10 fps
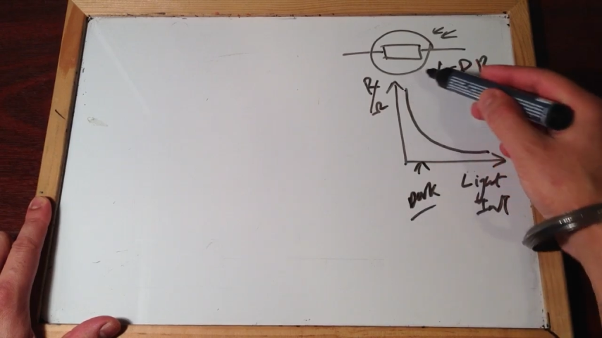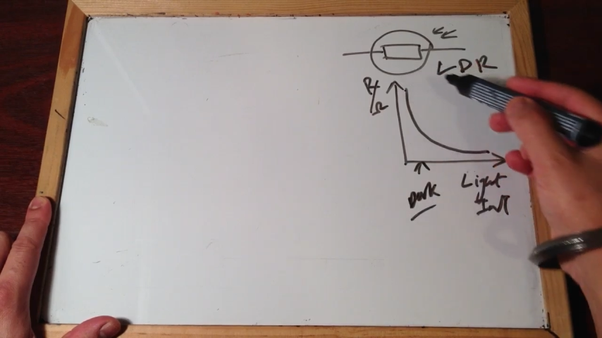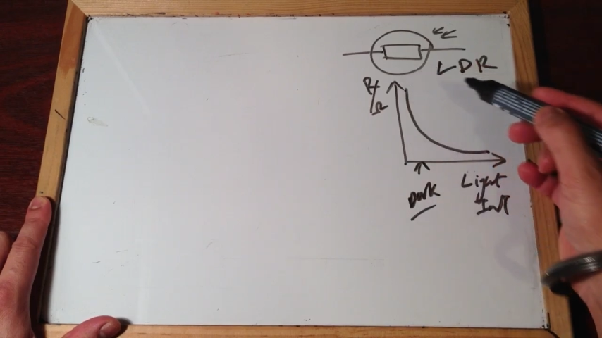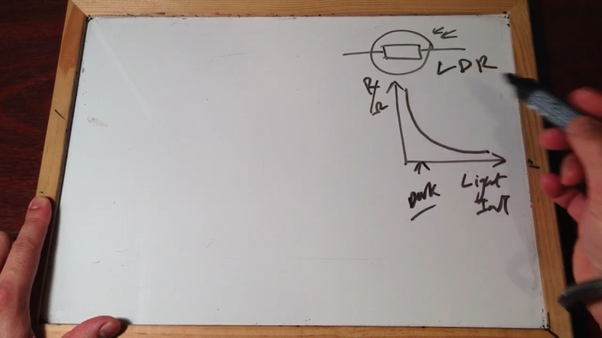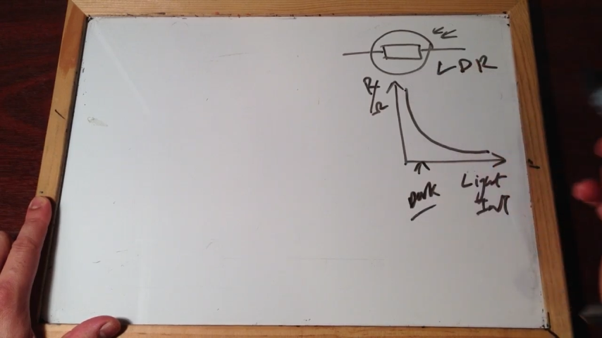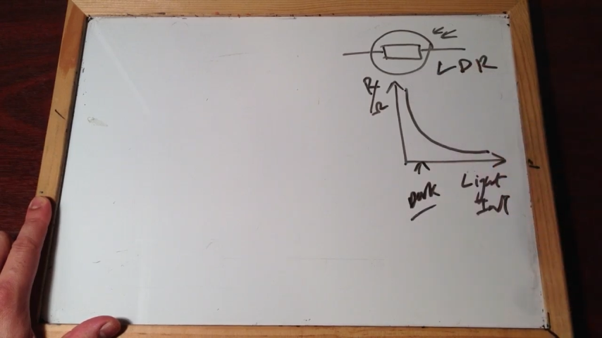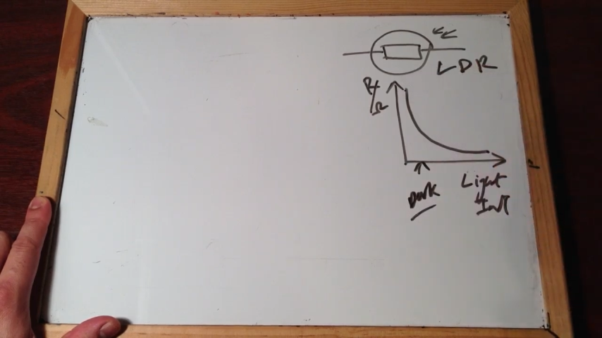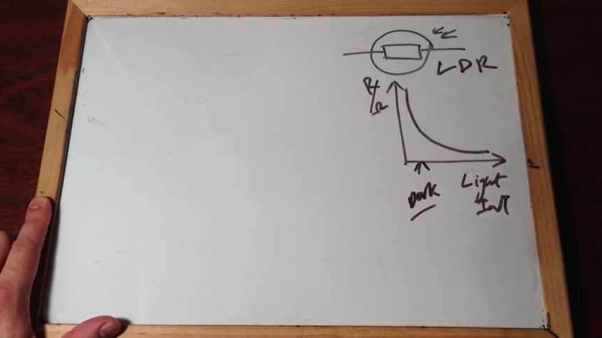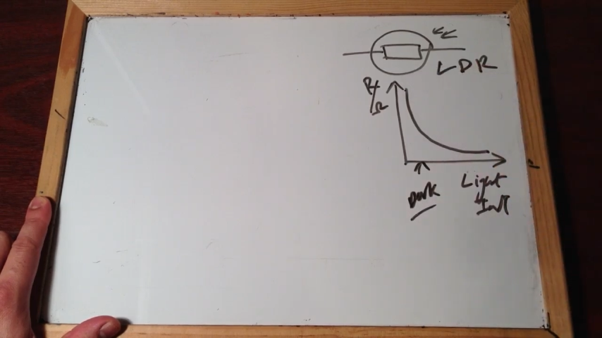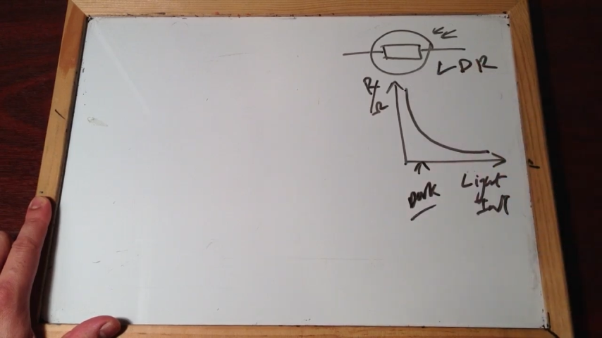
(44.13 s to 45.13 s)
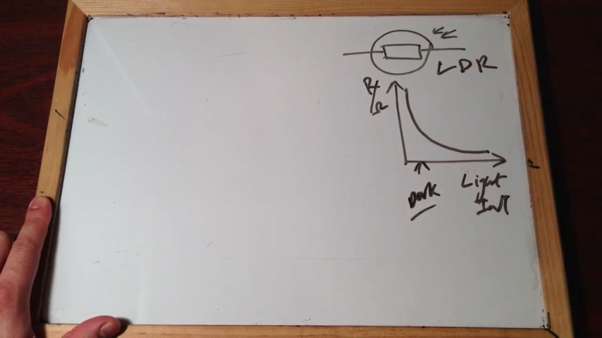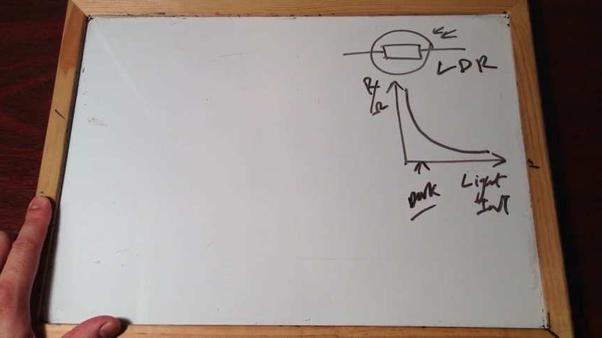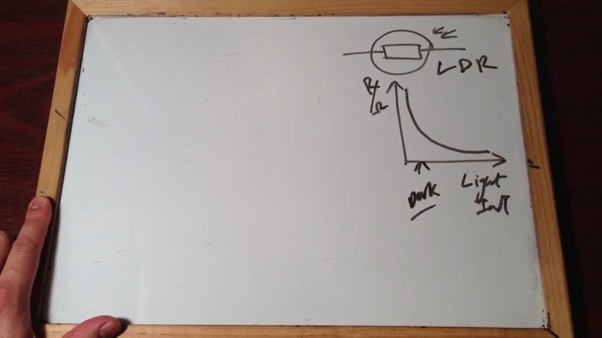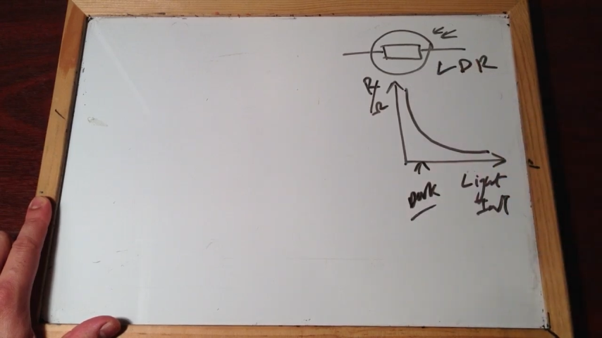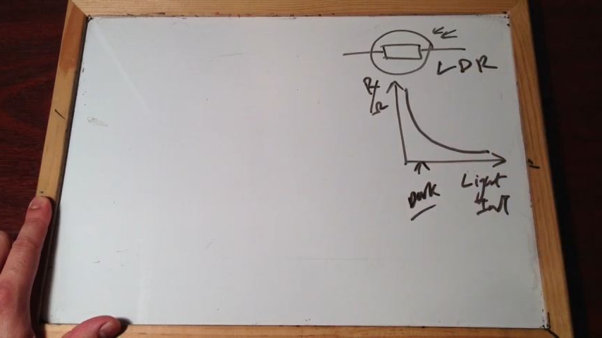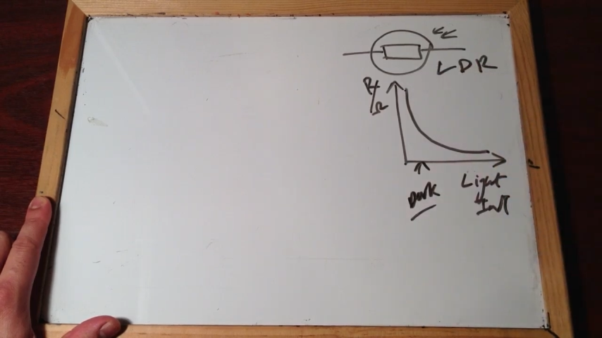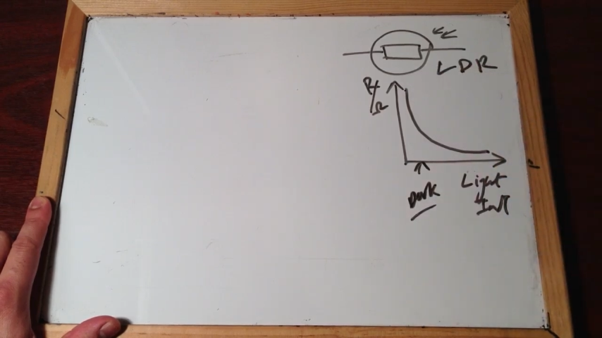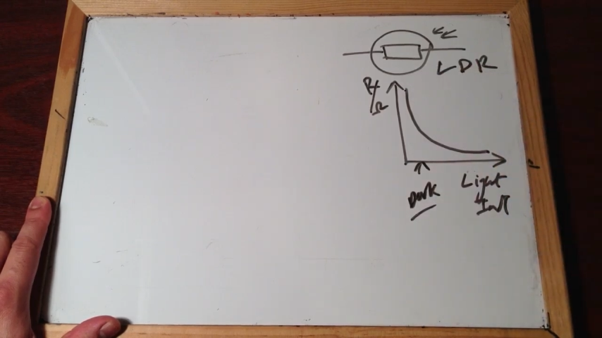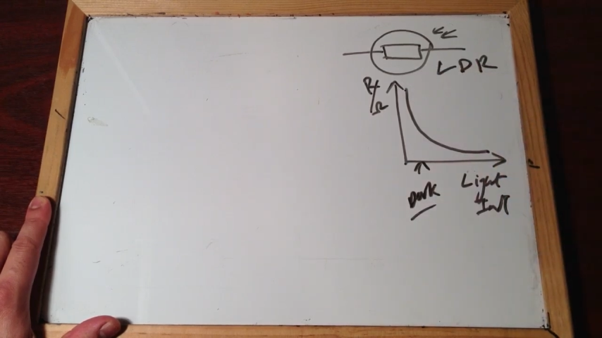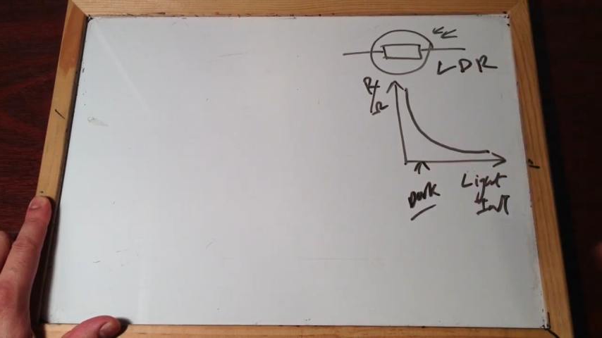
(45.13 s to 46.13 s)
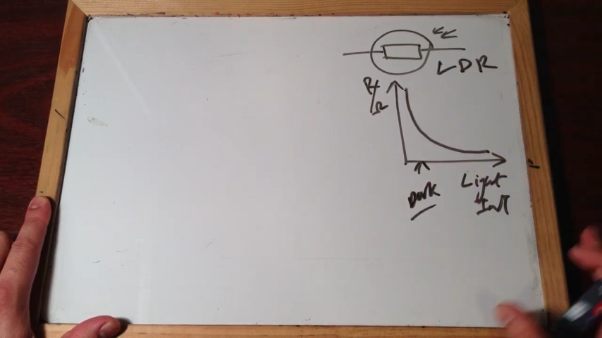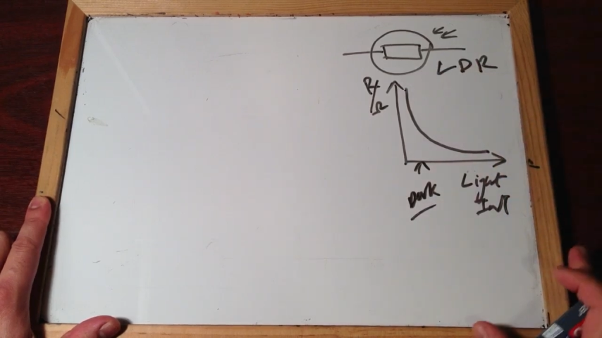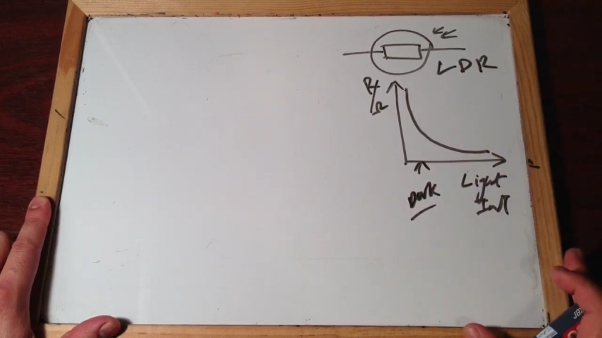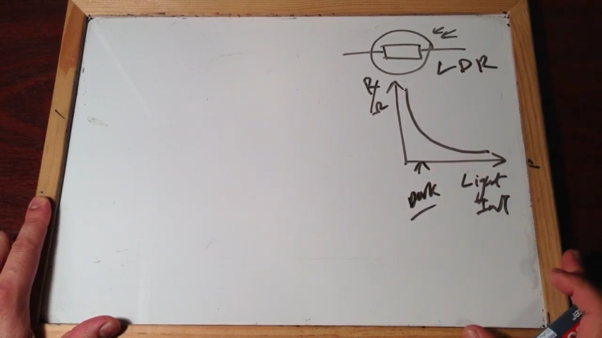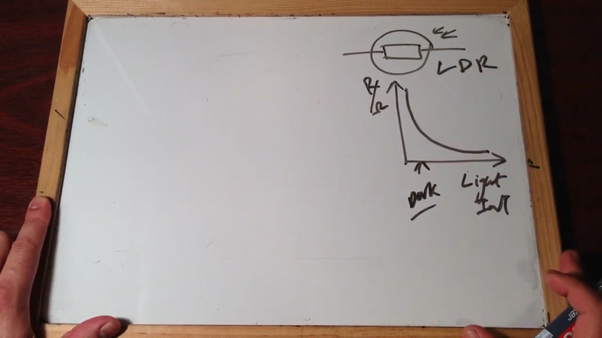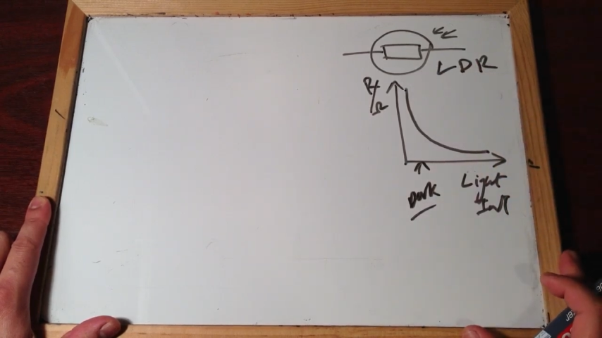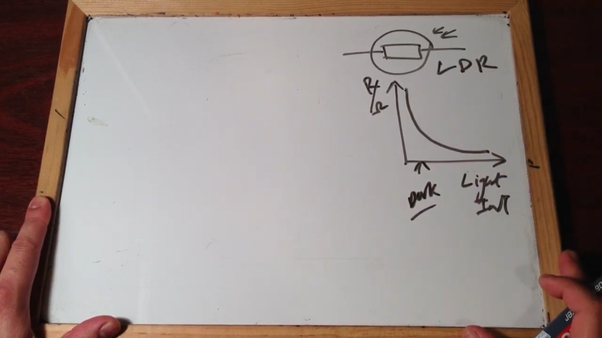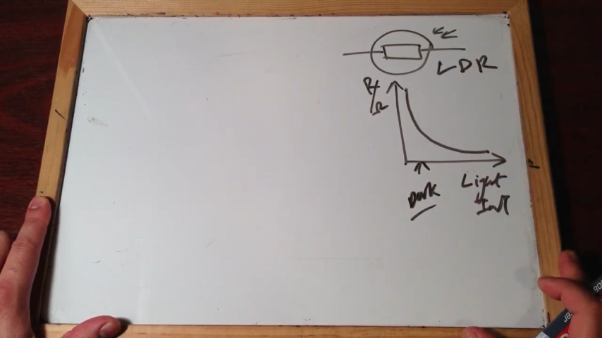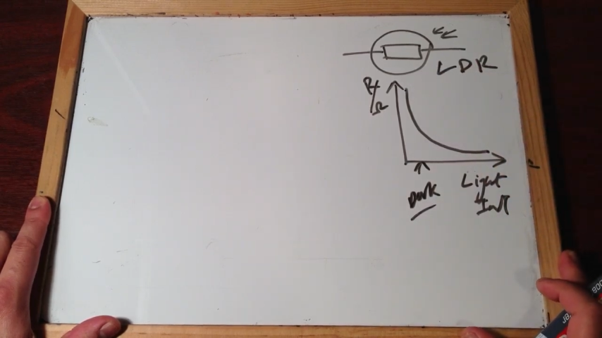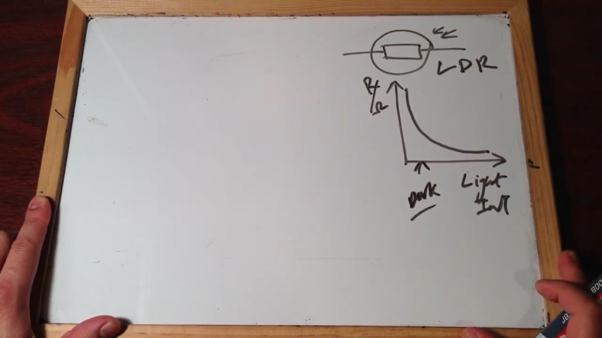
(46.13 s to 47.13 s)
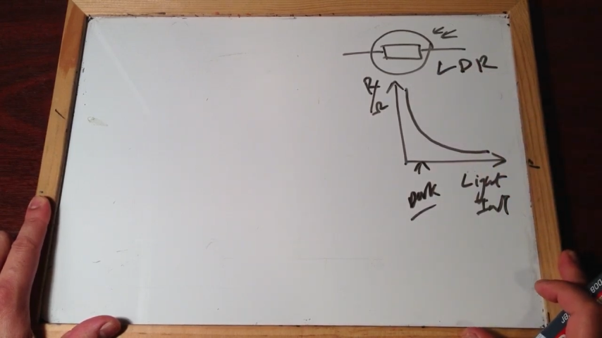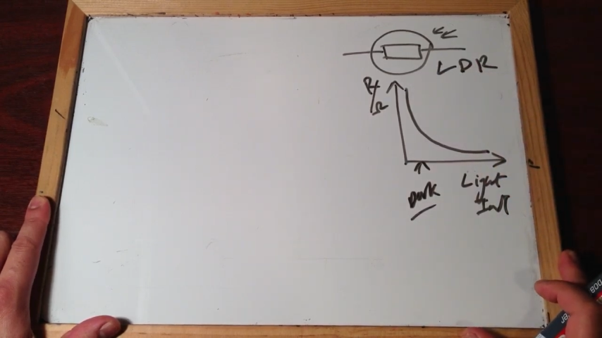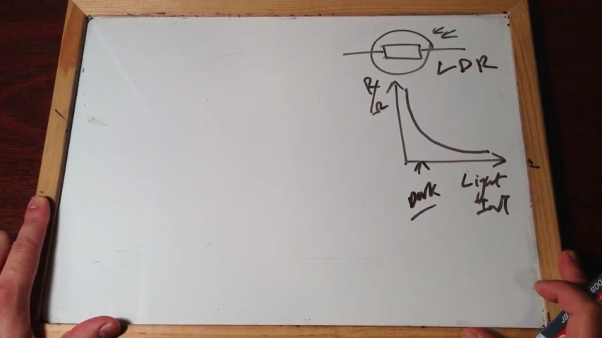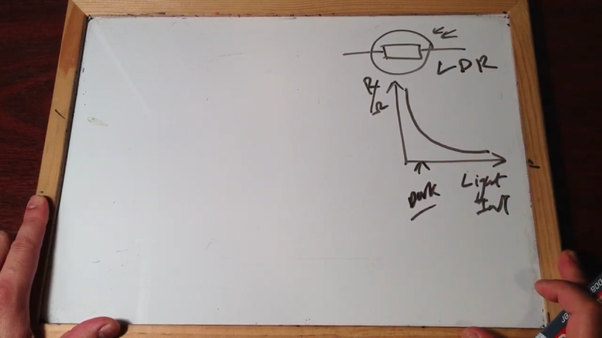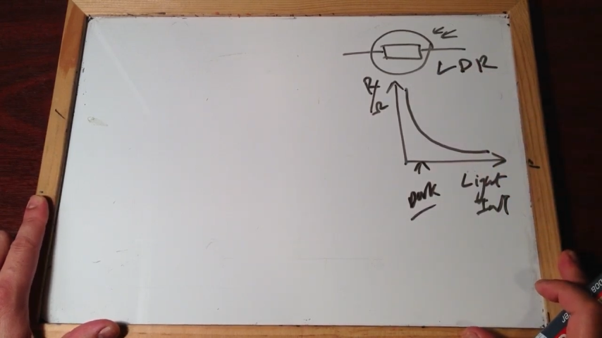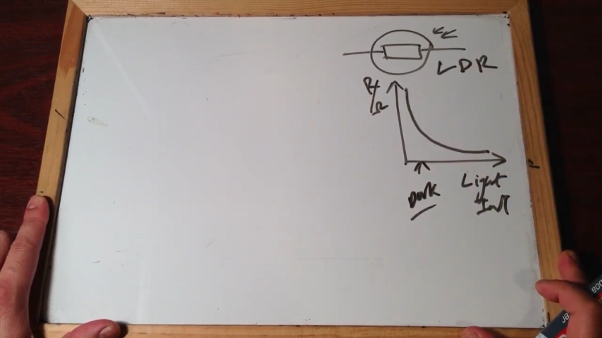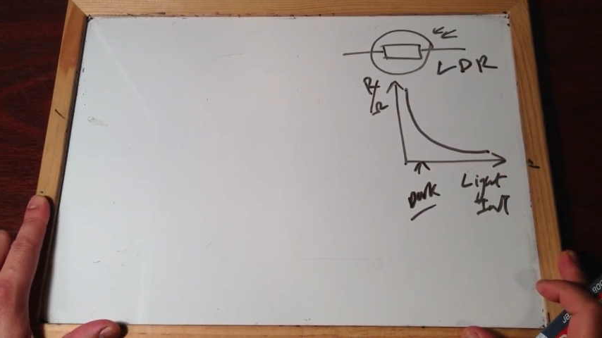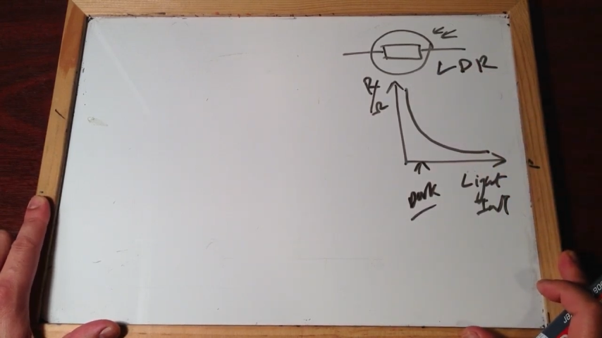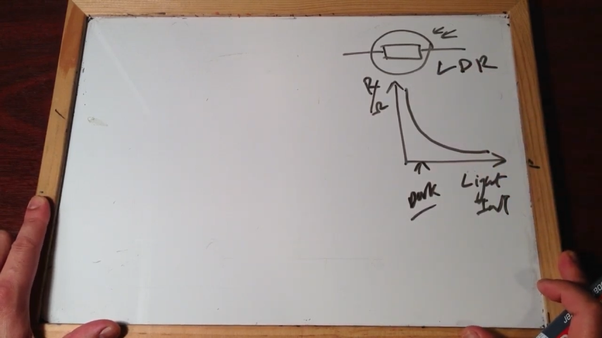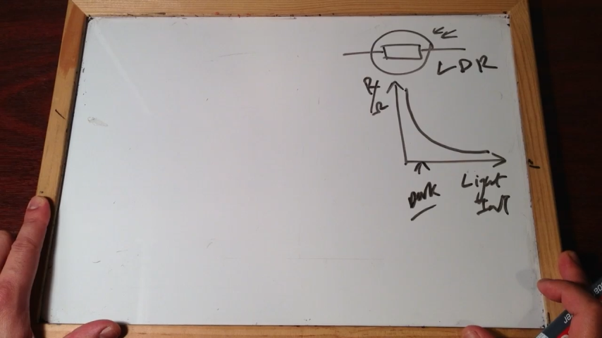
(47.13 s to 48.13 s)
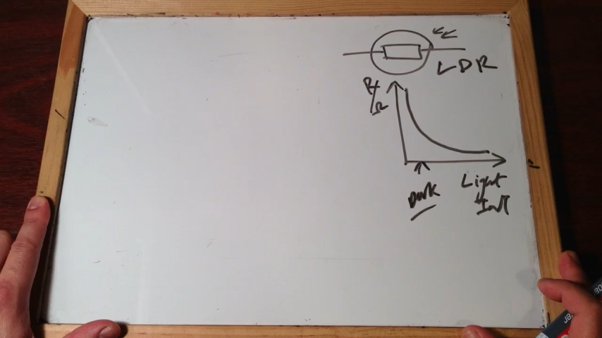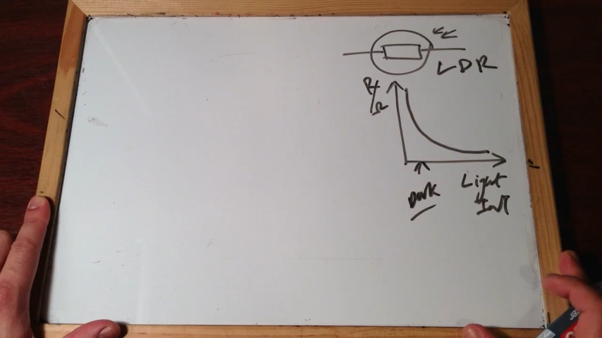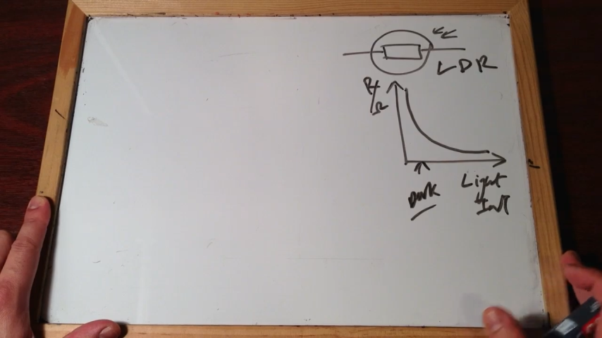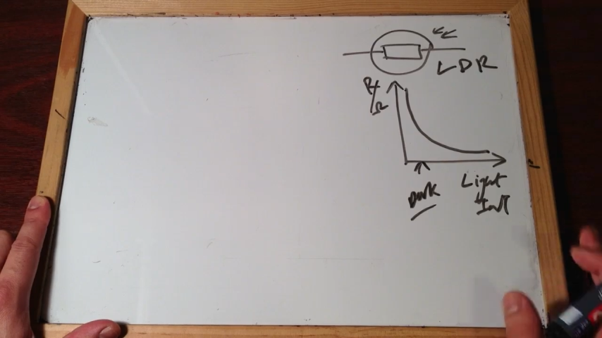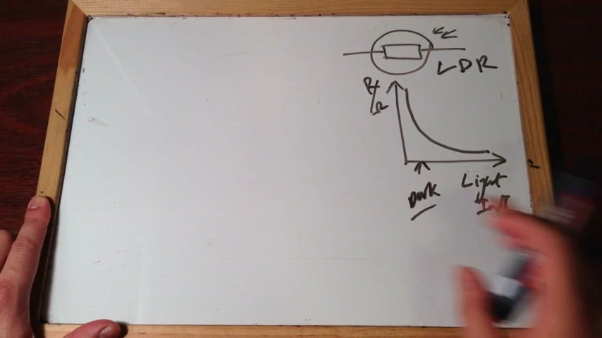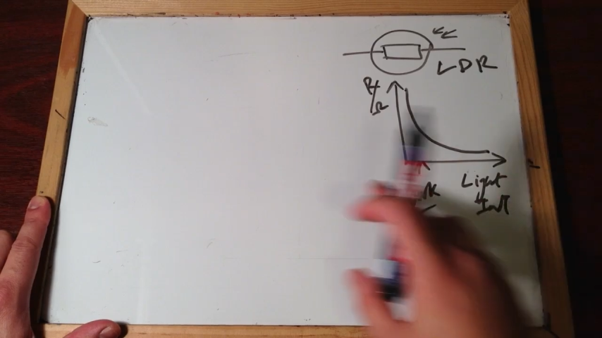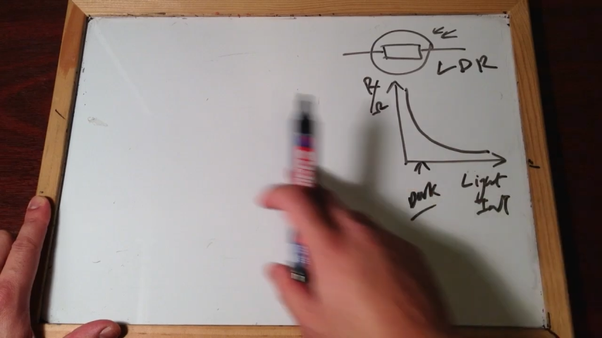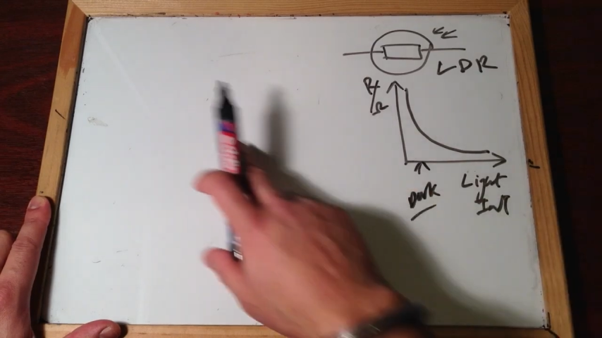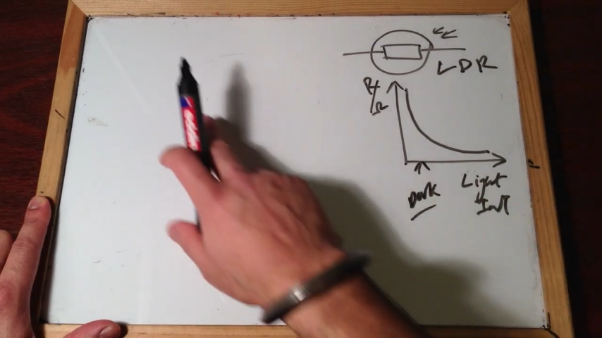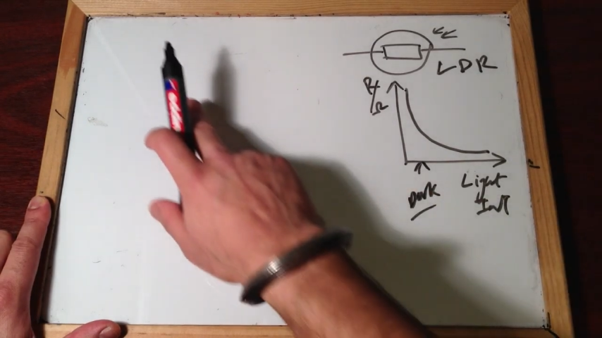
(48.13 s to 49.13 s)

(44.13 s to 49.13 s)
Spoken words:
Nobody's mouth can be seen.